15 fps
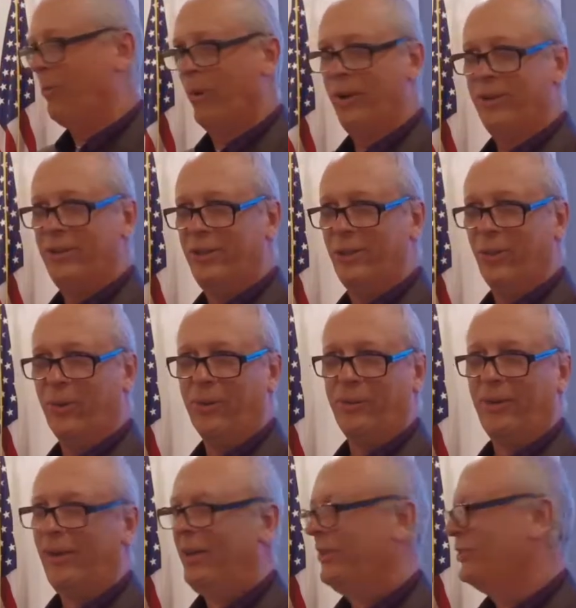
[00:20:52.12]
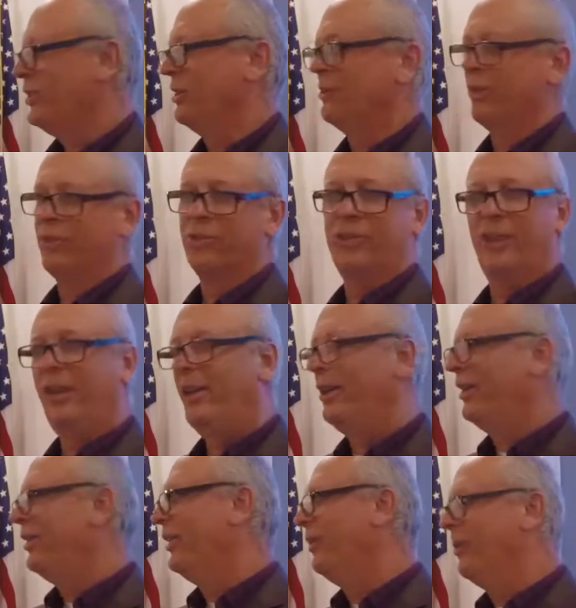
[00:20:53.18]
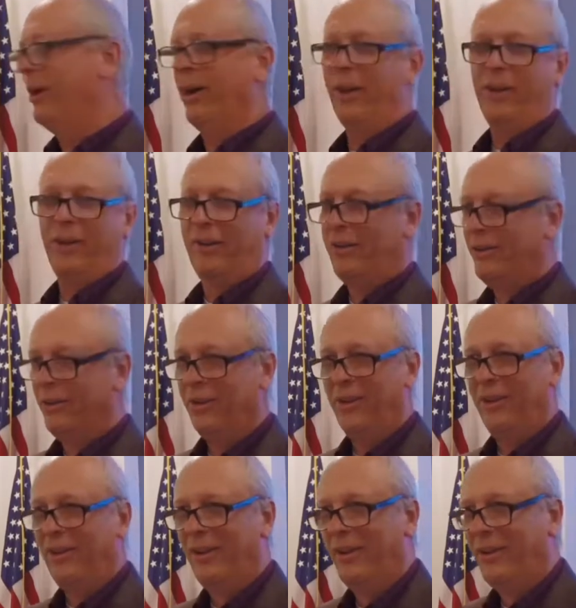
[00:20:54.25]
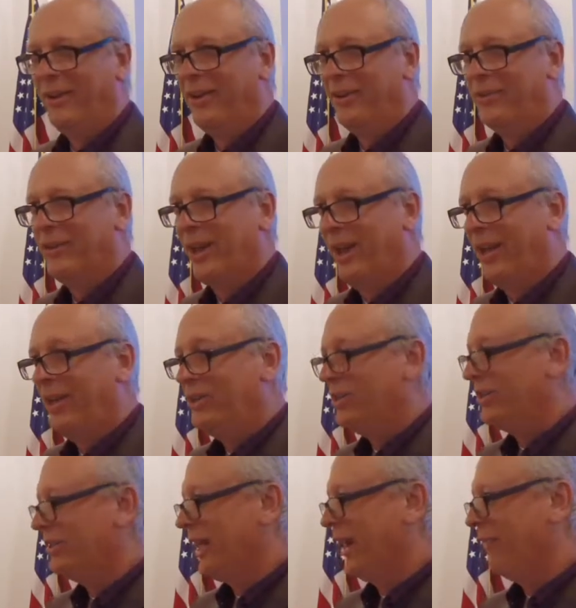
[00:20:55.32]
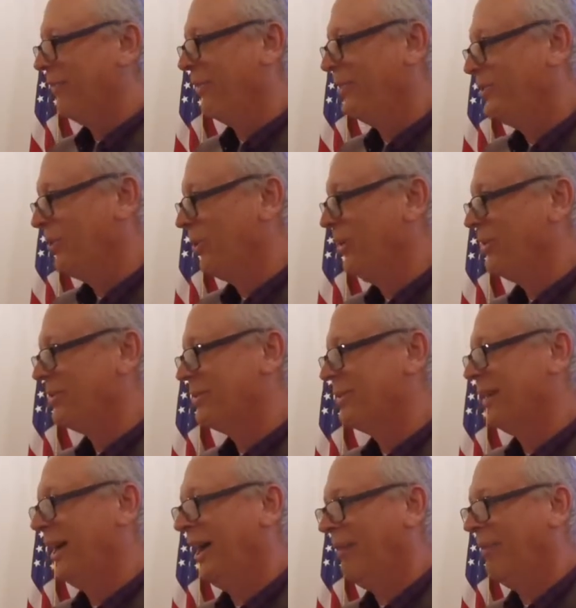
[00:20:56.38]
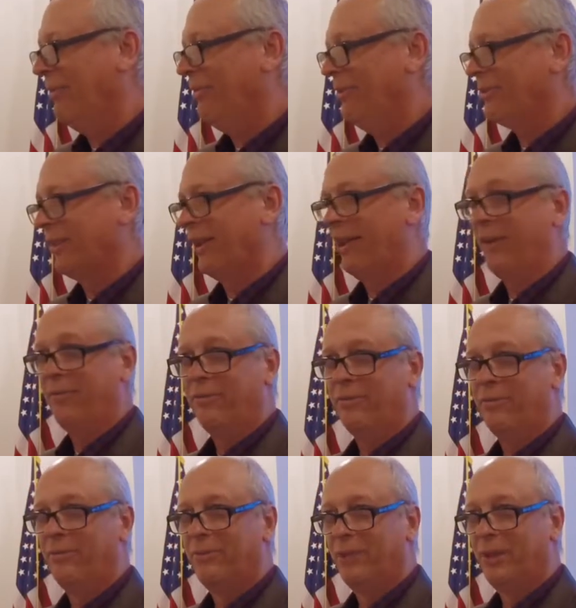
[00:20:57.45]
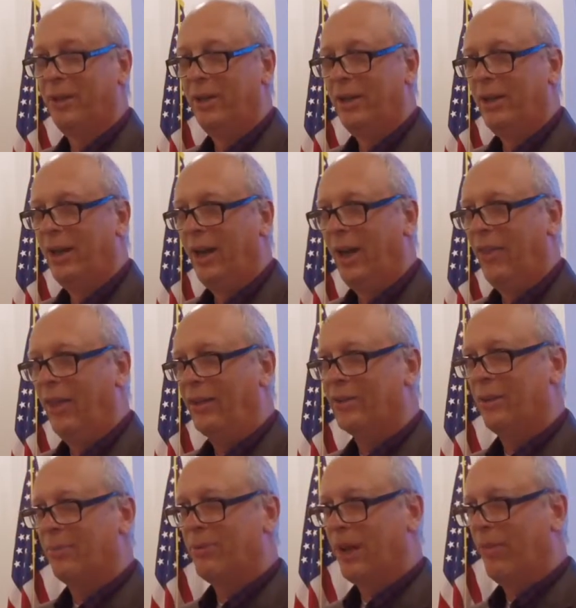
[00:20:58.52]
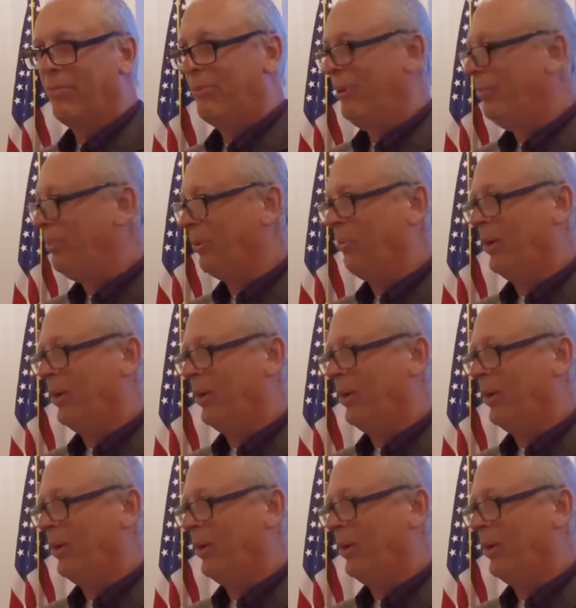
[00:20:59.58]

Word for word: and what is he doing? Just a singing away. And he's just having the joyous time of his life. And that's sometimes people,